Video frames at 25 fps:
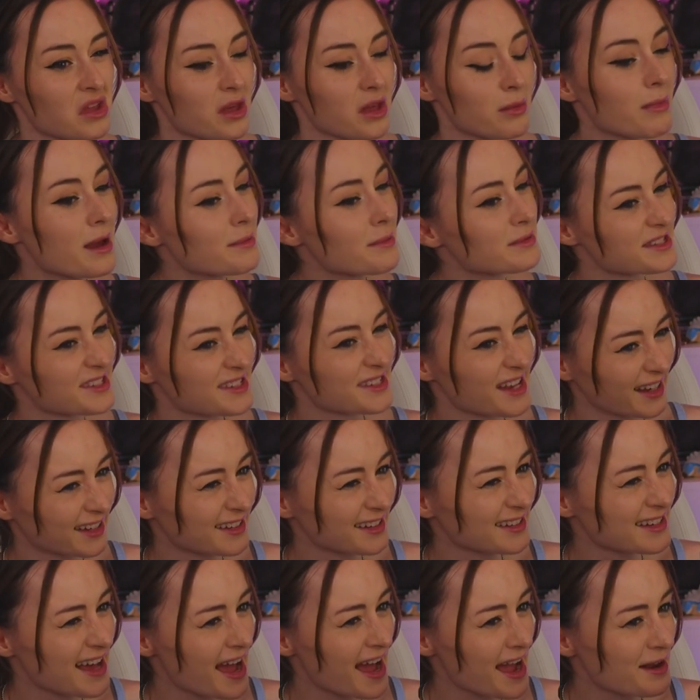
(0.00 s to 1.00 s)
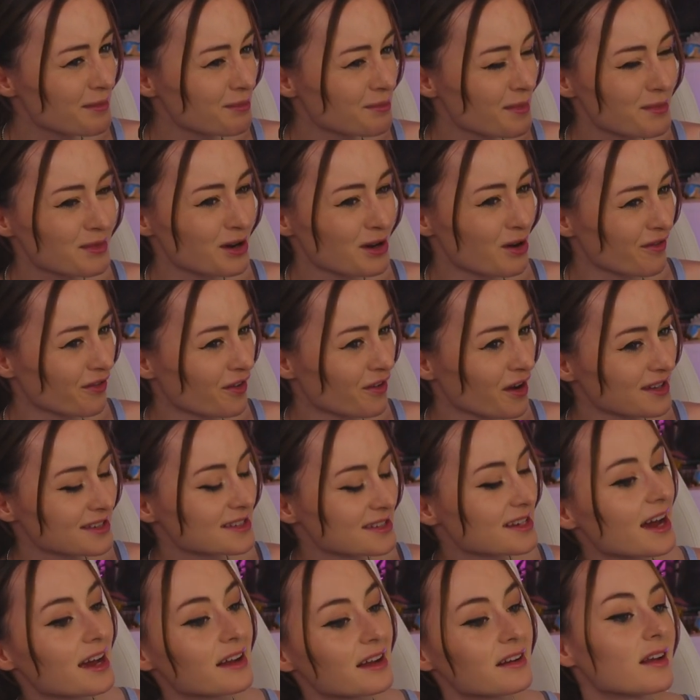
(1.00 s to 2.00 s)
maybe second date, maybe not
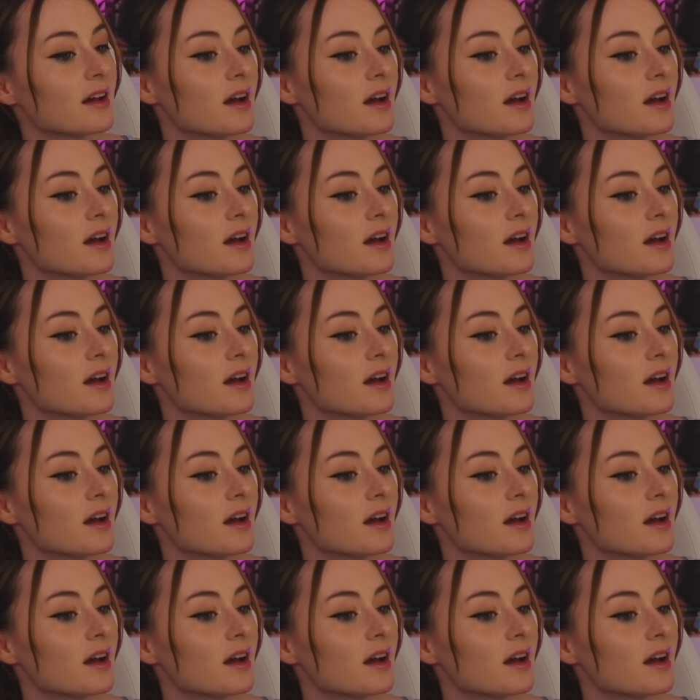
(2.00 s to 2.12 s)
first date.